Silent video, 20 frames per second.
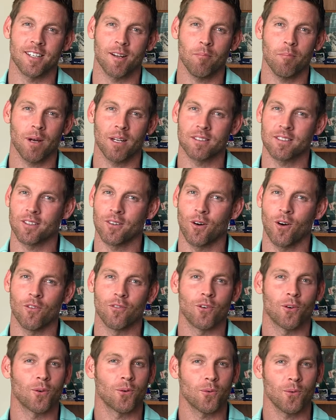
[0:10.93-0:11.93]
I'm about to go
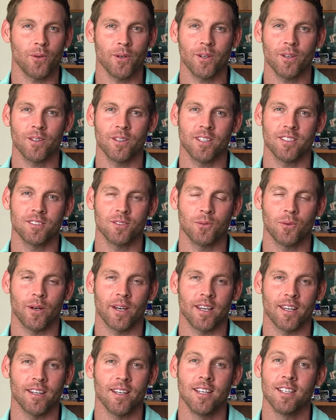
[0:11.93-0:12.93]
over a real easy
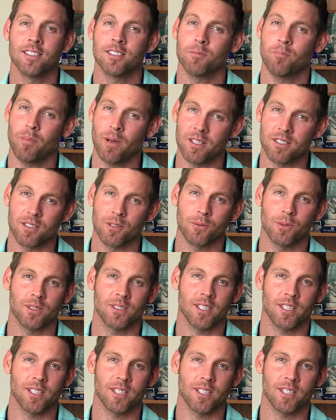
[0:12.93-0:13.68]
way, especially with